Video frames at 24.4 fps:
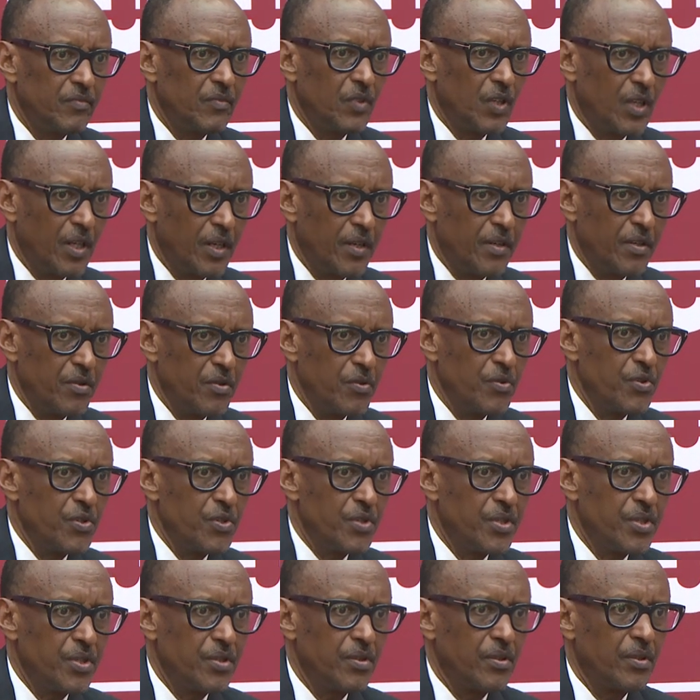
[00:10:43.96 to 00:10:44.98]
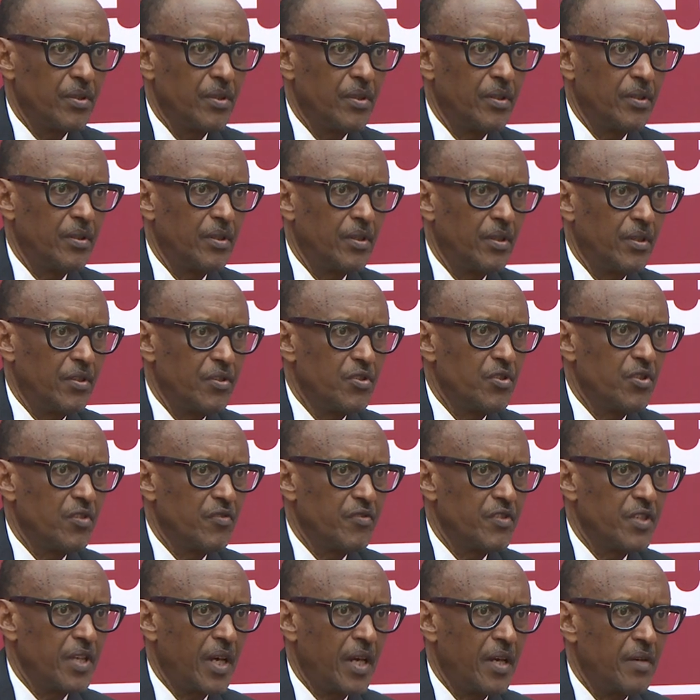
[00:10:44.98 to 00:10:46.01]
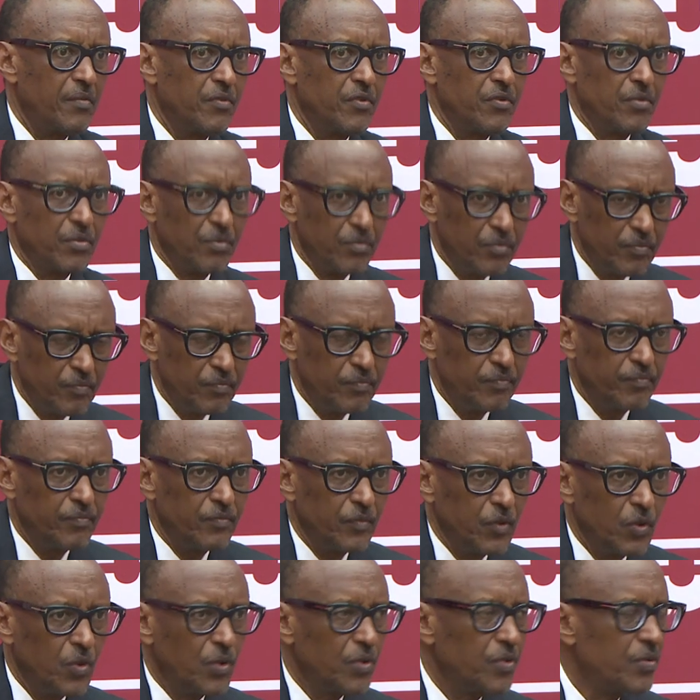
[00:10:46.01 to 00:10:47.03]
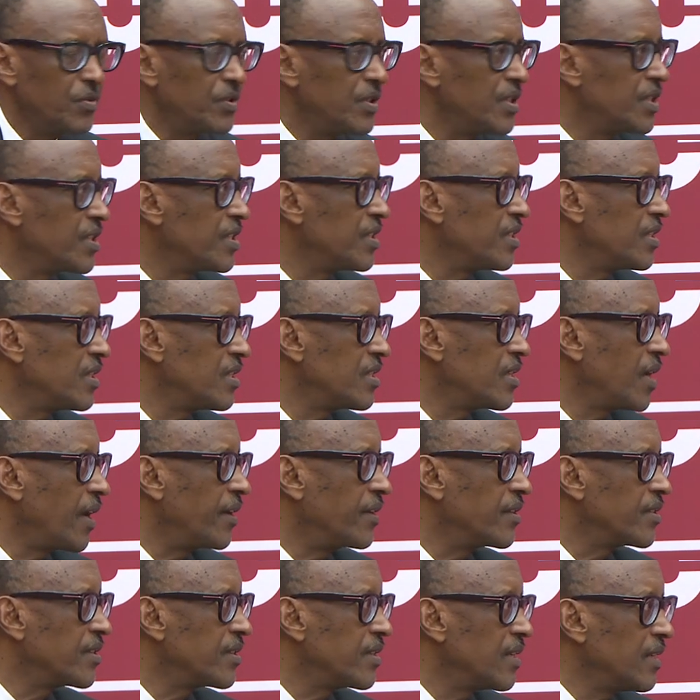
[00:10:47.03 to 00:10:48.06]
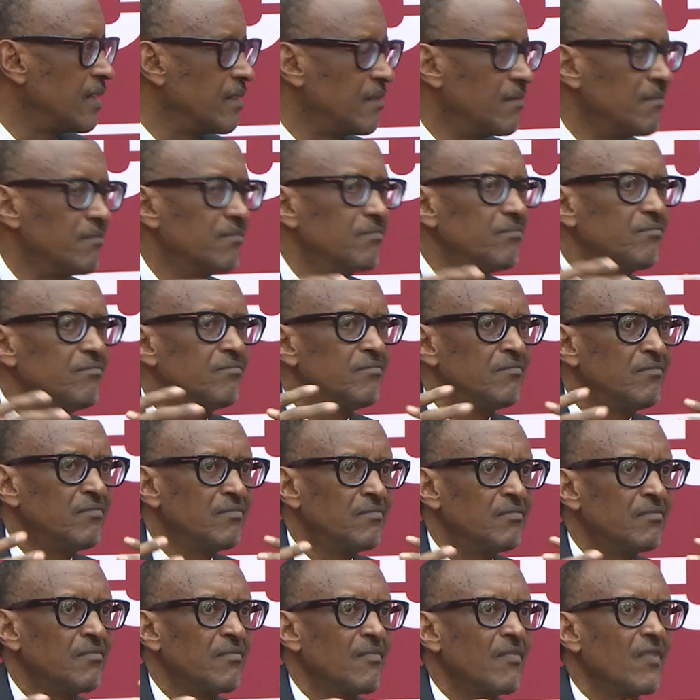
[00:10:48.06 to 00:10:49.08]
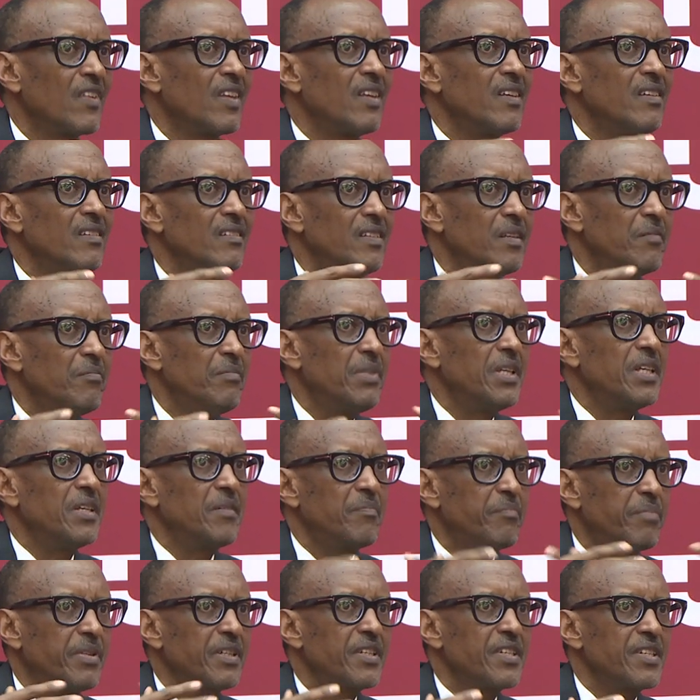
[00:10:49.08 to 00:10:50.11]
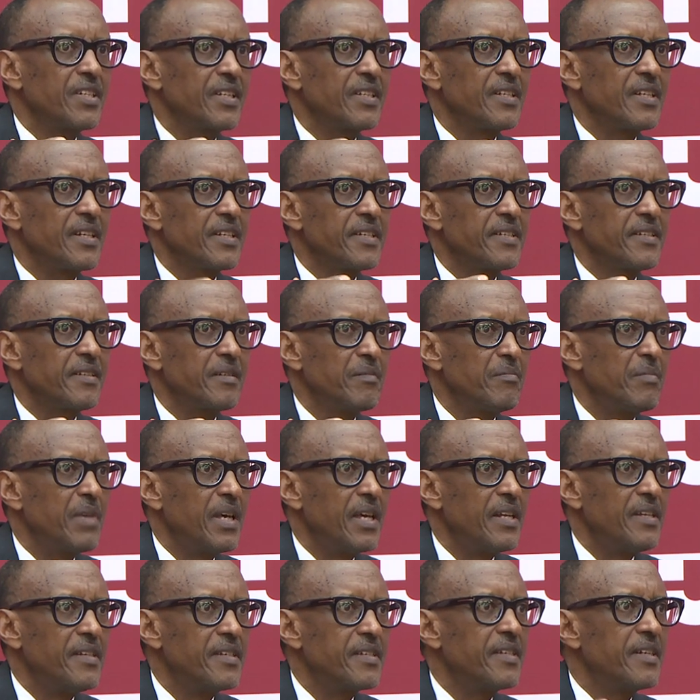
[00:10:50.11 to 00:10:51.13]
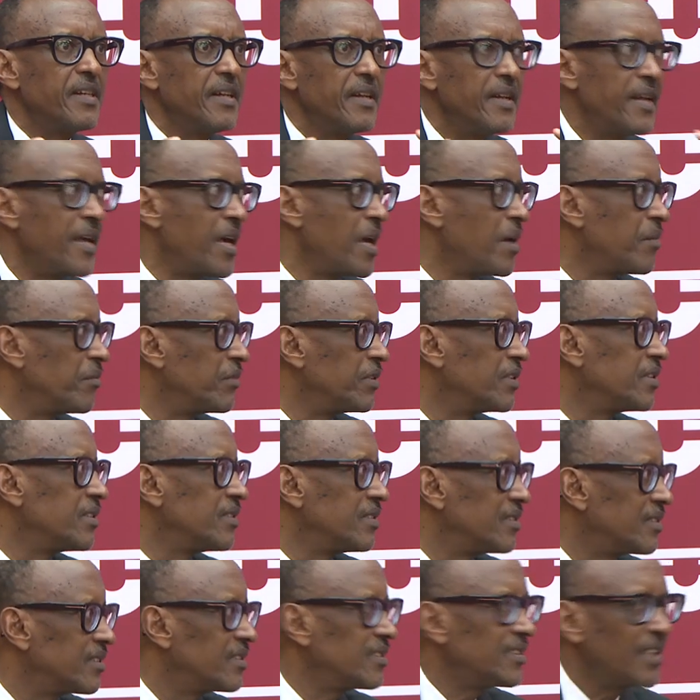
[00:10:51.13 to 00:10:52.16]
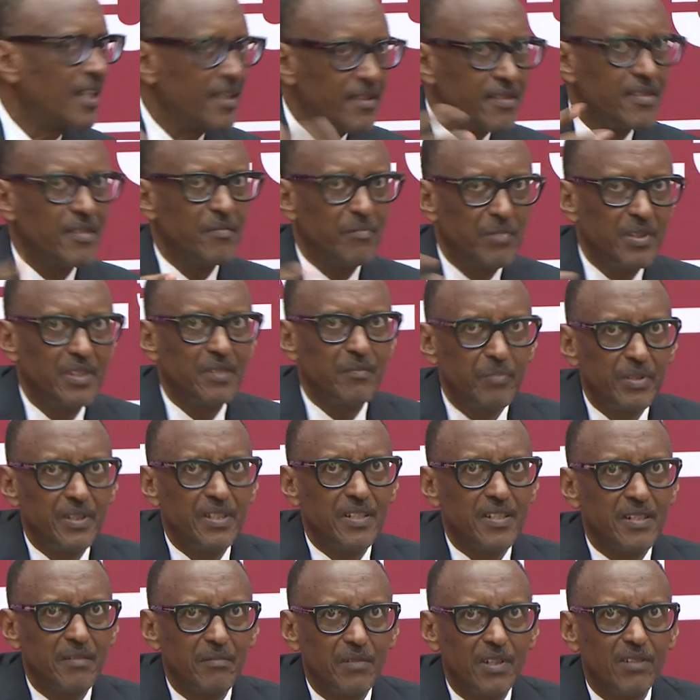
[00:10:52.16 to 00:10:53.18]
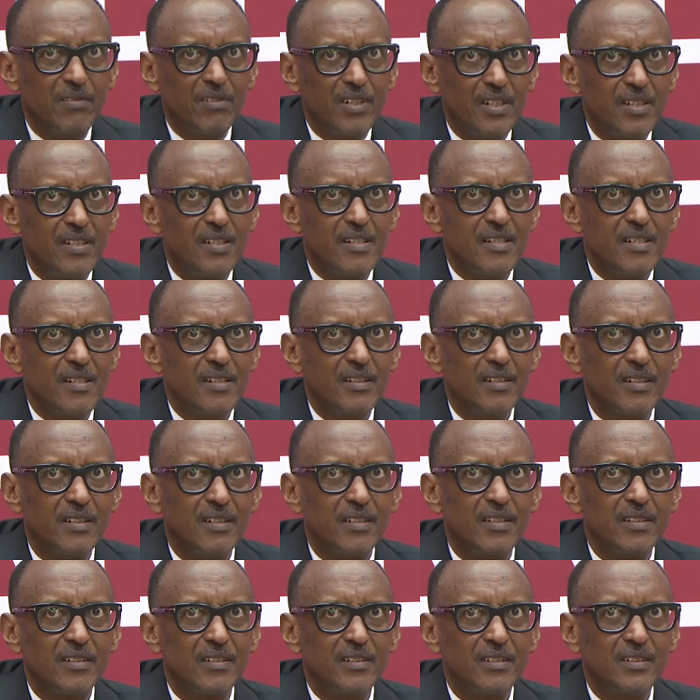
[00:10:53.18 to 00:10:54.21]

and use a lot of time to go to these details, then the big picture just remains in the name. It is just a big picture, but what is it?